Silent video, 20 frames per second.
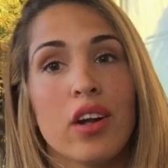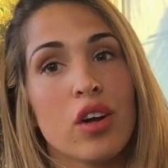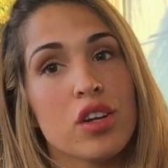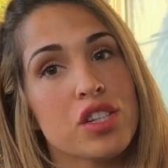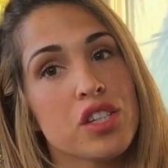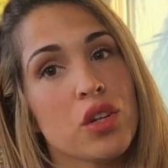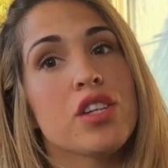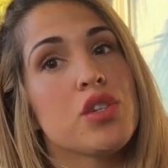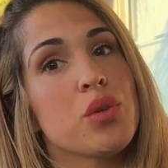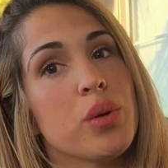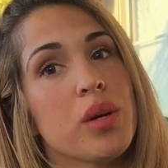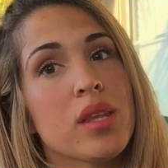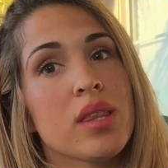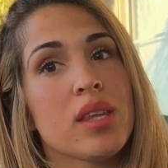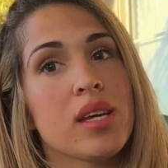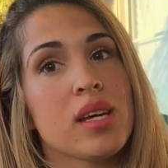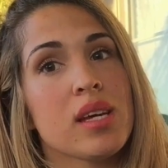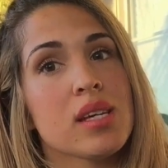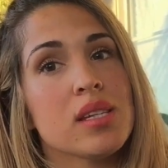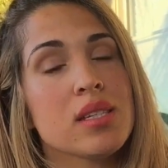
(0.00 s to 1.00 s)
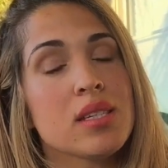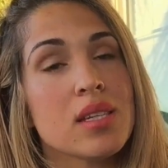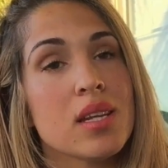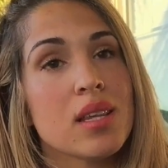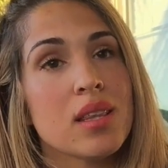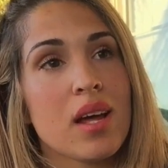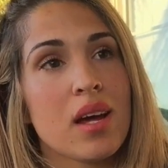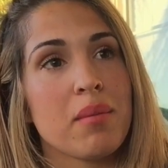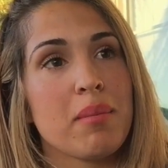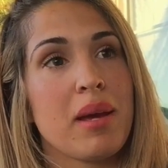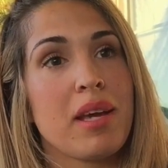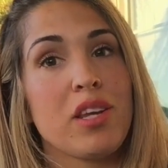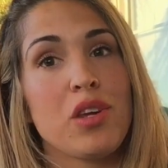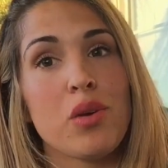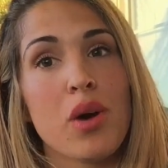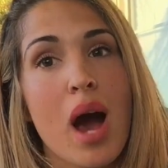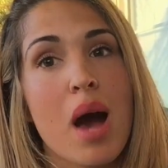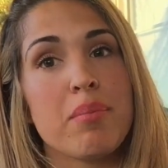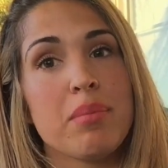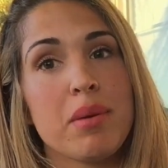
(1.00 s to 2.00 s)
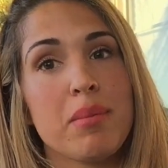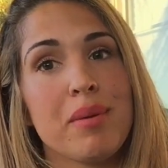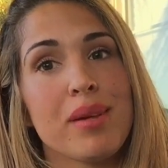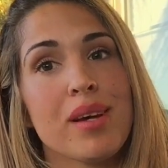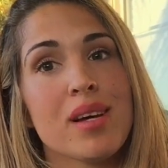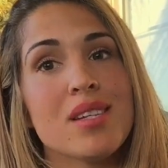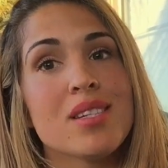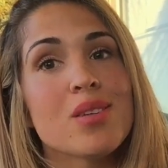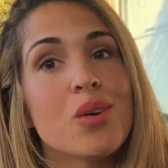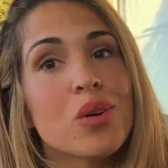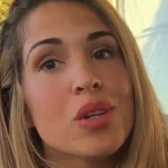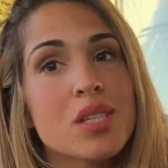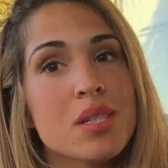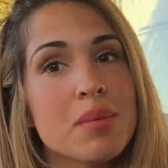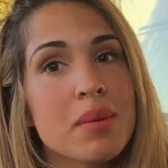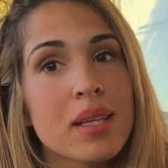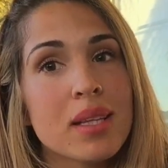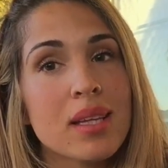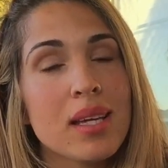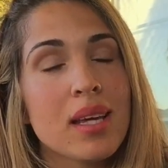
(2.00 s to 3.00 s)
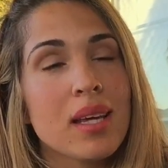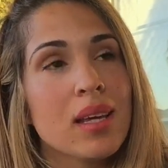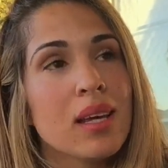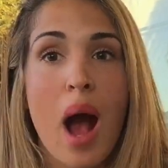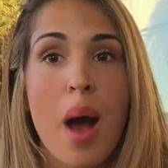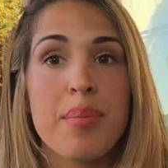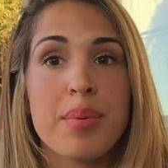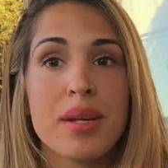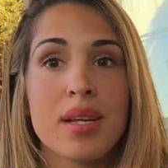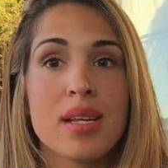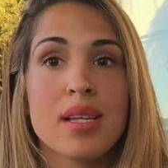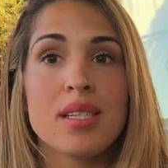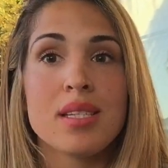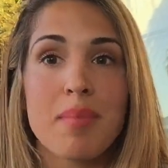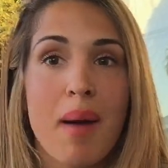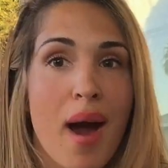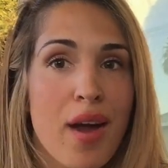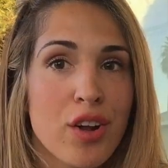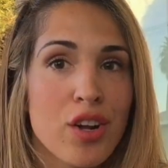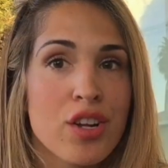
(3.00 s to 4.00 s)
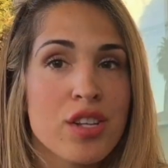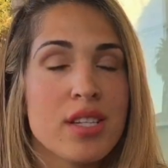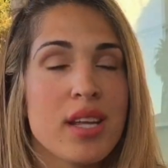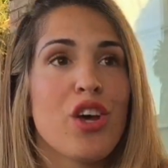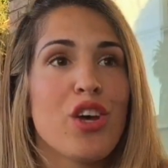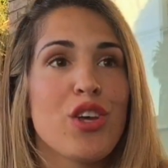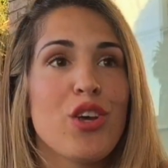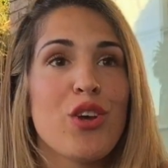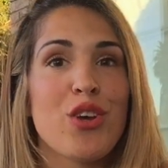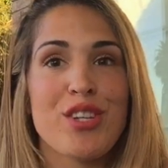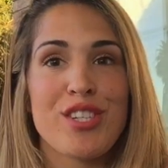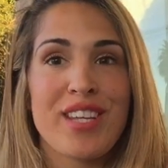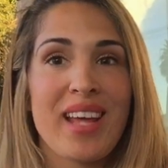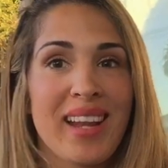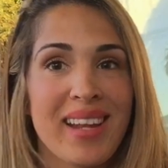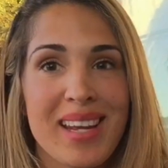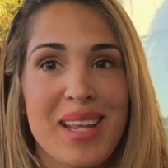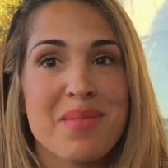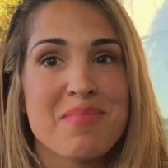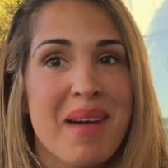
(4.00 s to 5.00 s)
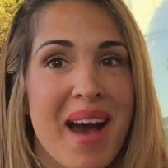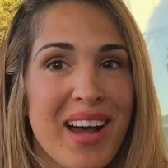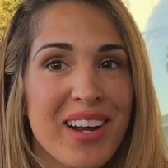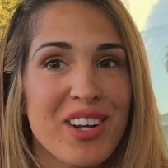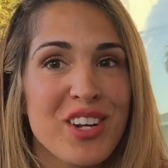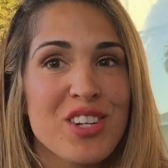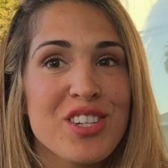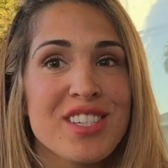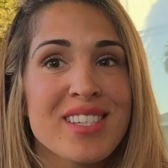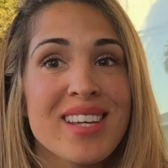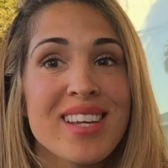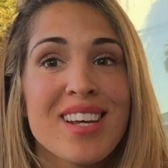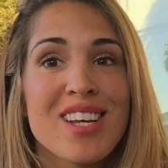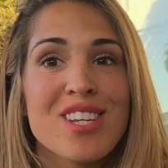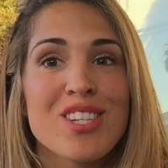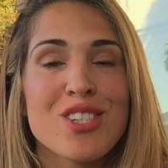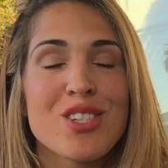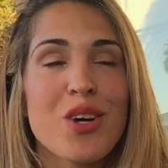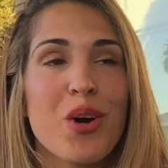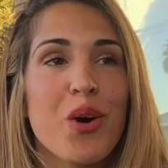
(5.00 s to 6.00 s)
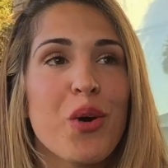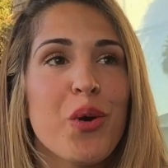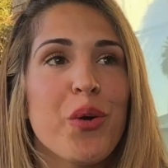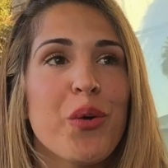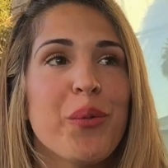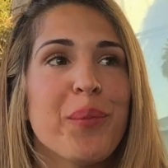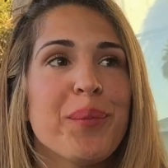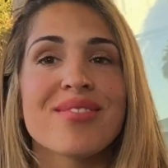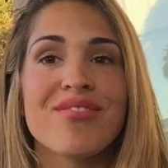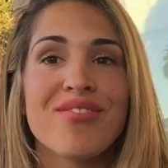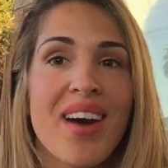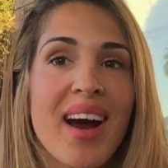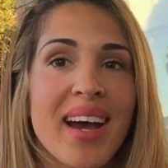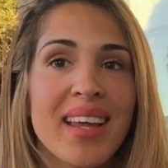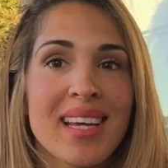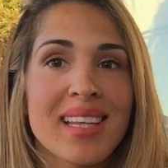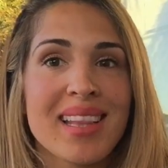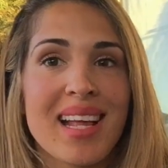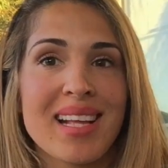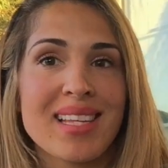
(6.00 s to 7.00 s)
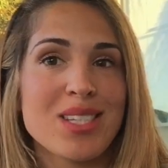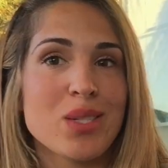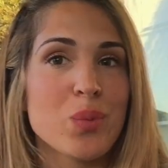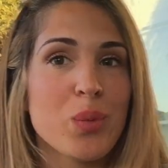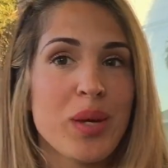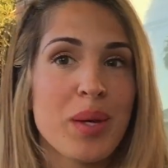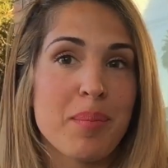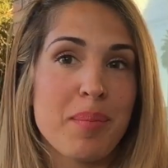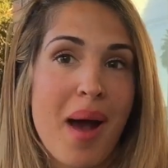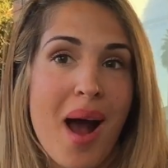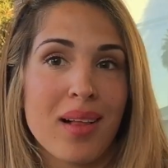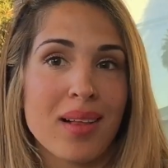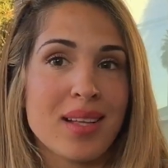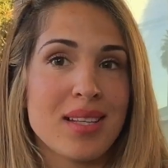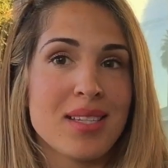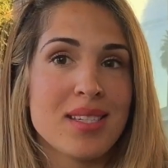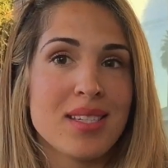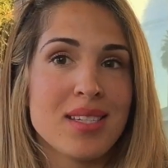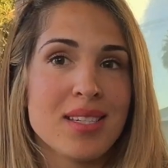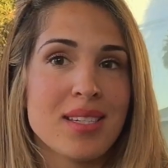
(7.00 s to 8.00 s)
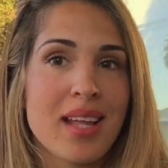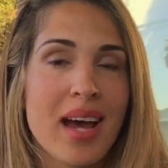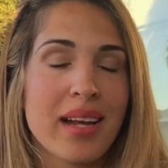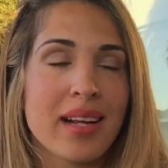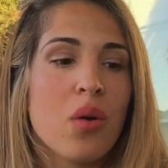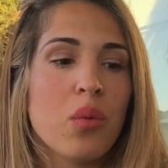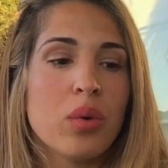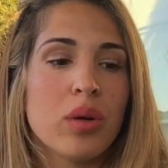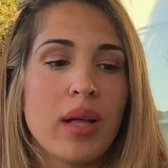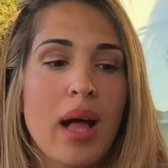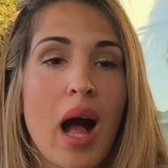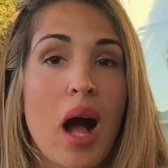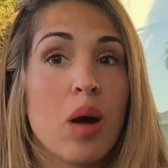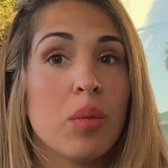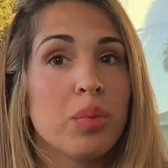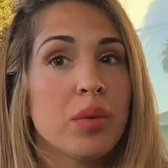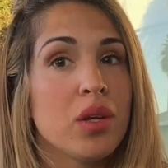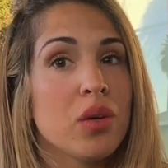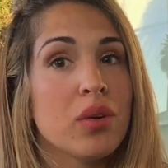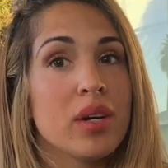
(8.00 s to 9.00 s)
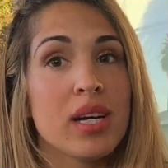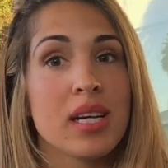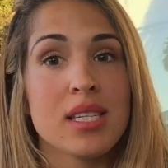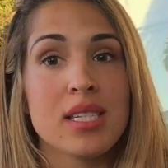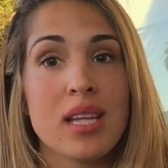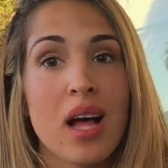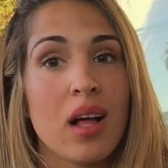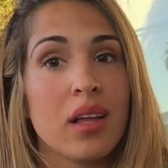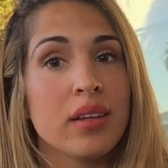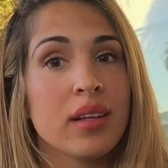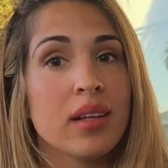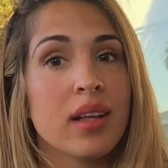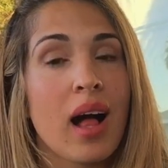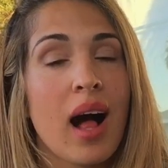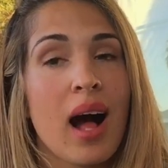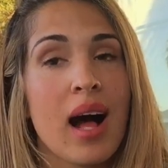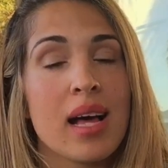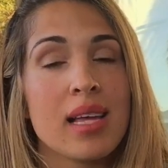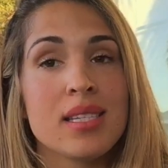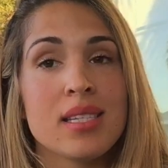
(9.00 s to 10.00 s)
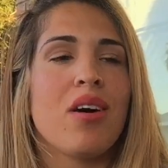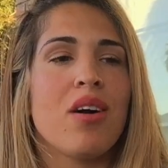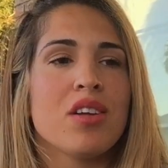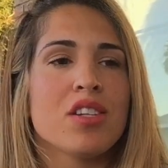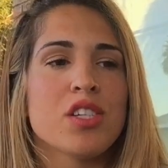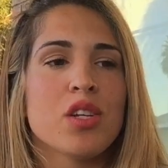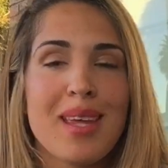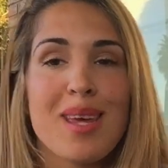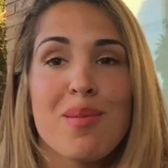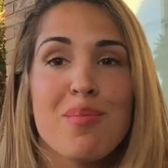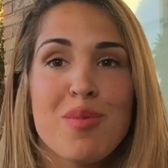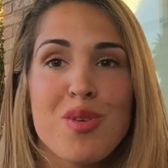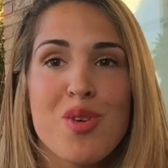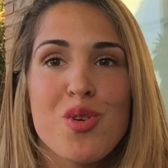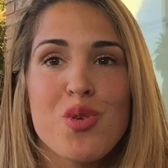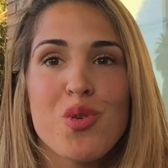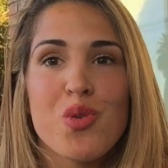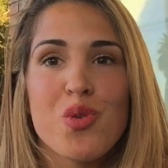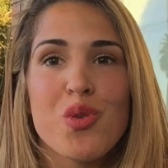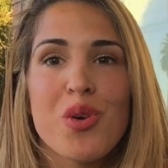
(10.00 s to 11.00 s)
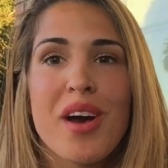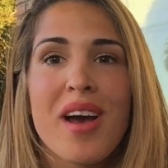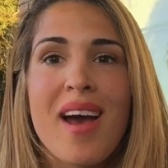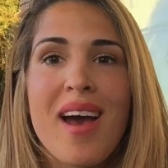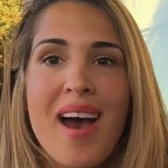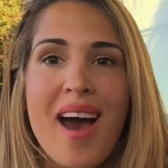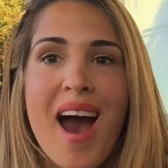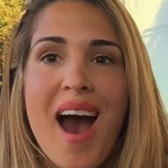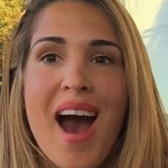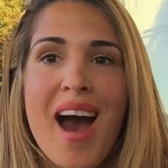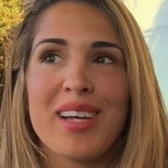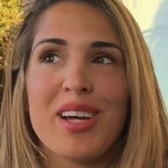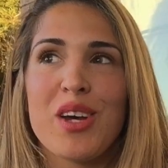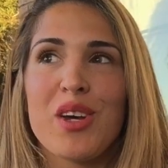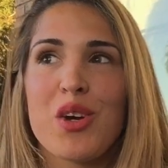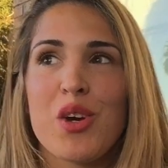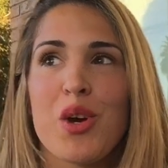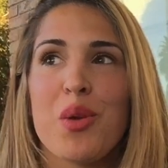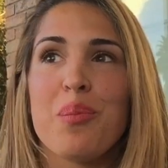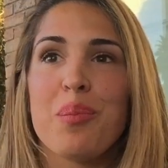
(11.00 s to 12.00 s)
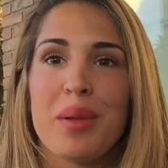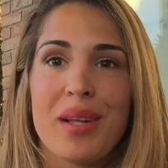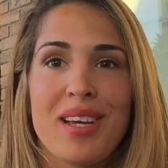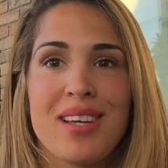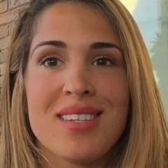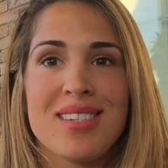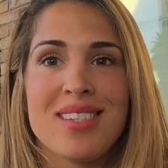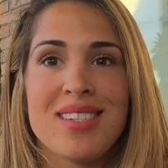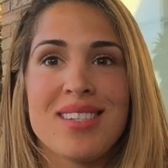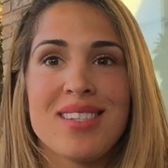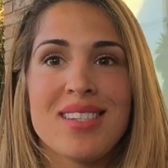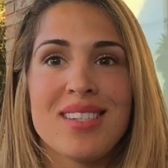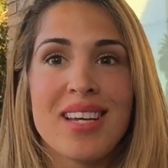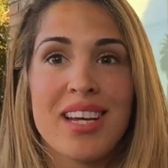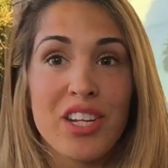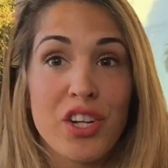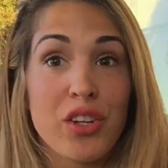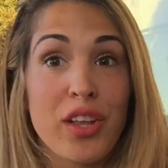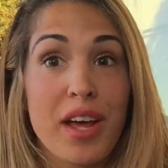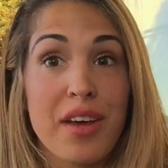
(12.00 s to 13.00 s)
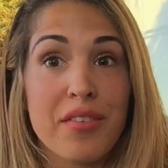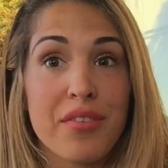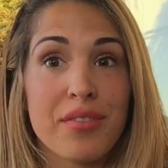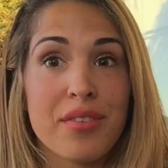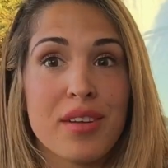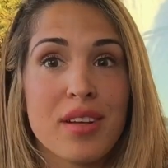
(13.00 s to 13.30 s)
also doing things that make you happy, because ultimately happiness matters, your sanity matters. So find like that sweet balance that will help you excel in the class, also keep you at a good place in your life.